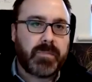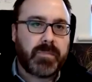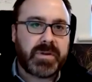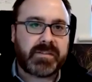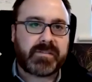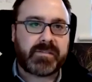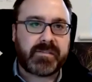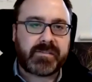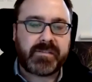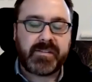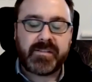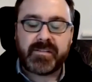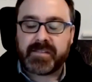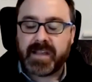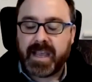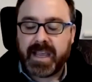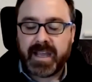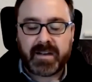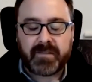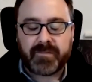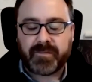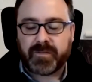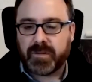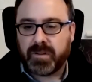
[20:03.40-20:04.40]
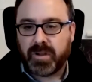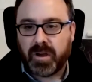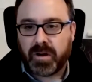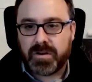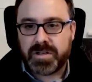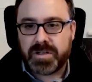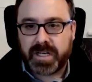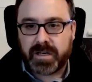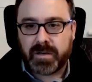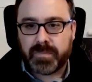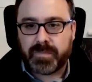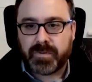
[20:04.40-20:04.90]
businesses and for
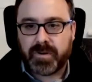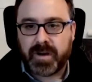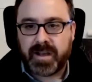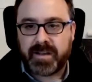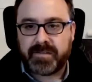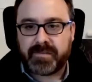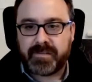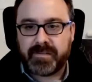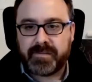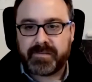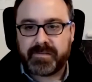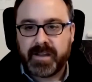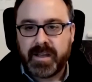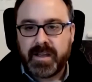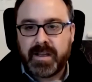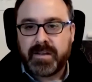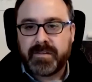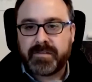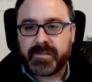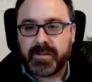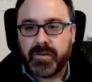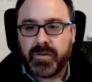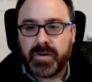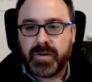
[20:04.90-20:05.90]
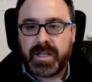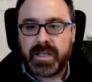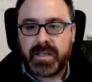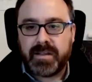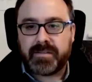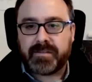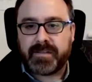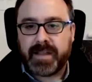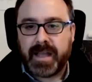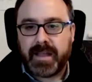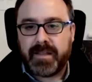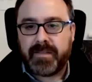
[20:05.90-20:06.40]
large enterprises. So it
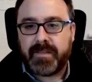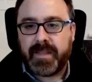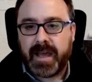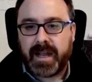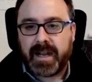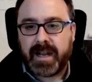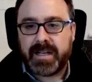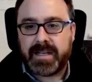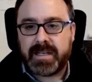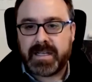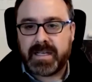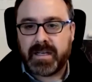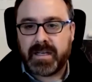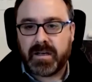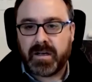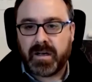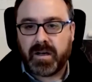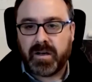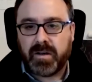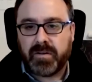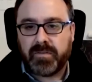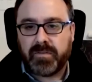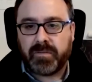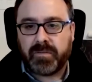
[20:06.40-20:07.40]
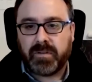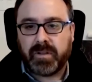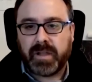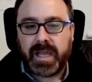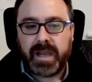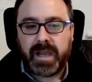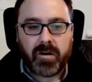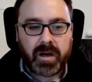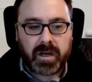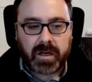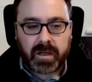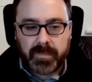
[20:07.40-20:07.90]
is that idea of
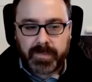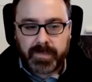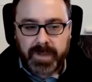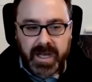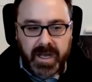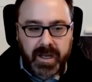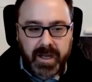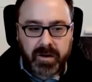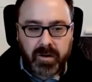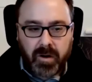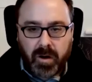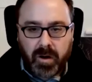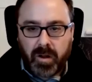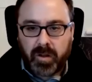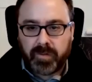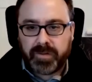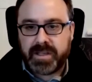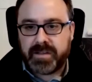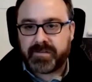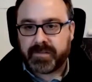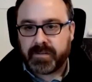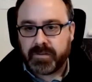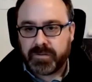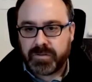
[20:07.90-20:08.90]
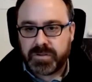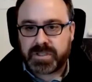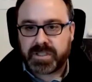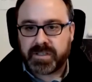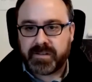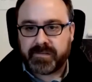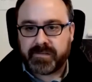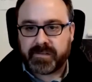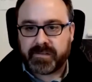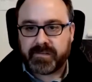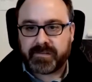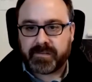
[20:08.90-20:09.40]
layering upon all these
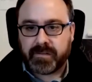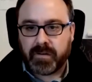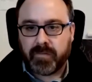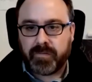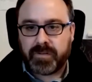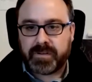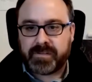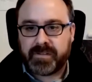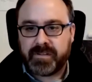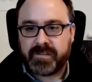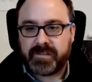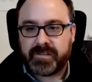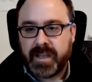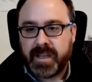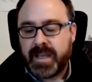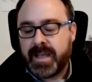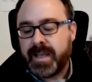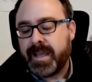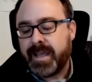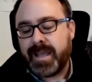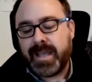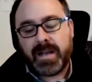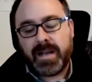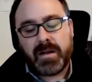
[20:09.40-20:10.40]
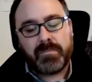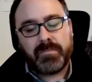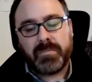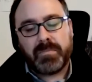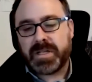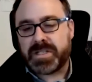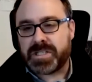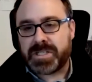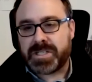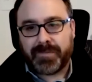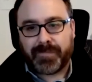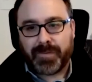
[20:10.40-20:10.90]
solutions and services in a
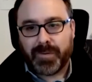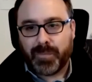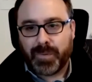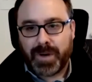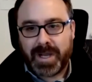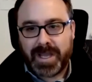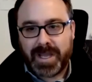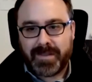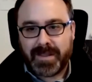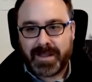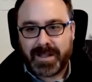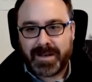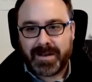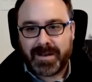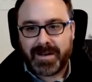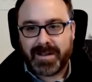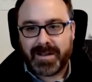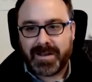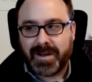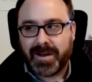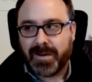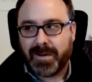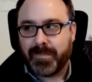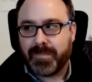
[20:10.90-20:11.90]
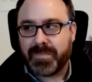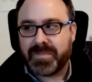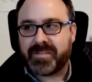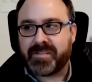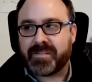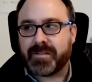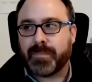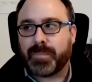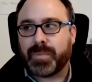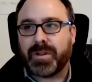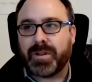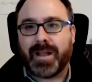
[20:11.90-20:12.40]
much different way than
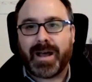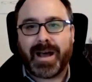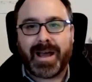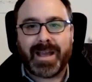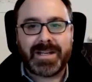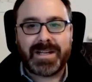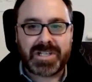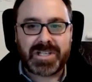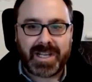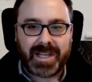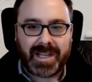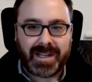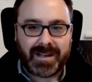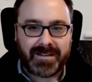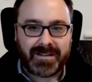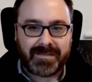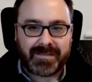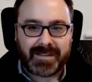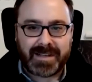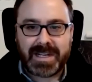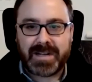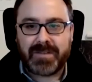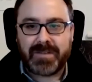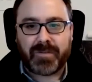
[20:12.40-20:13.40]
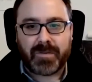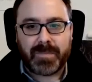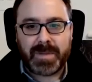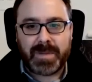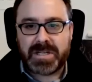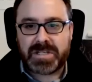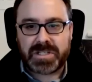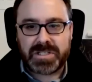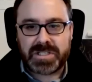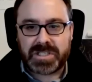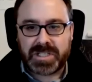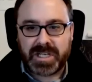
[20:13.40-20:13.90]
supply chains and
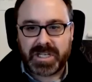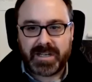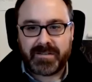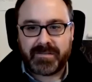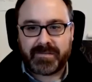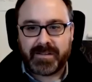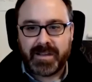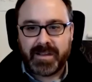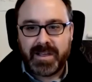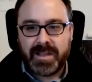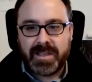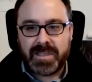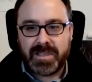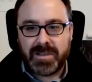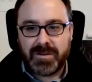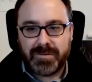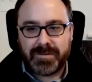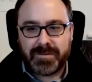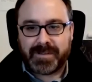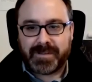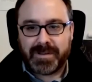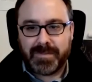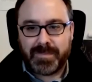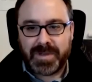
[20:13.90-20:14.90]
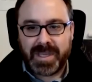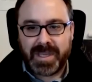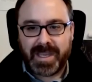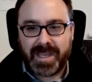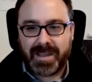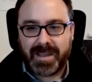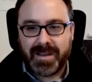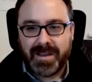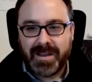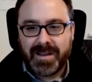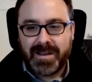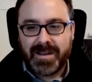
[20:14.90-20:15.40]
information chains used to
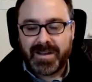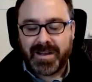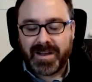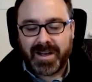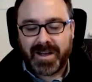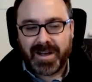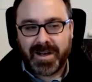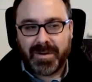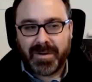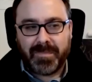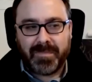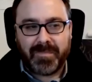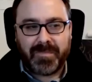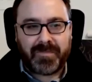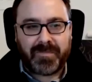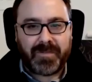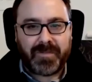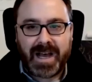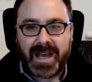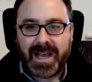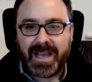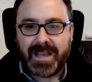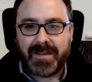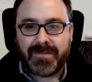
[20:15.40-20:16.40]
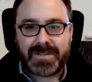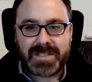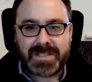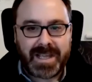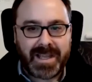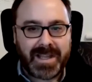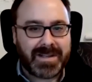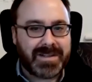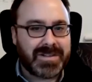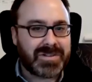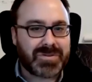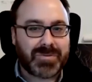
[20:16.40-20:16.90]
be 5,
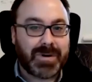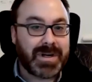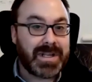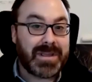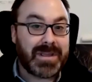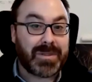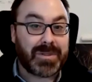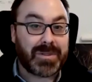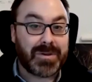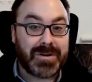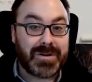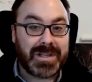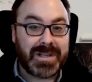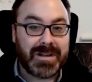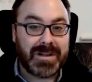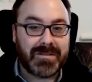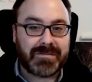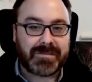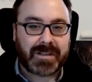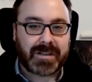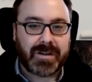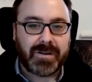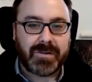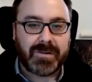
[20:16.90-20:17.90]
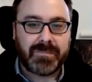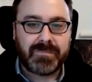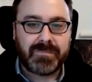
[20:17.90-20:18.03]
10, 20, 30 years ago.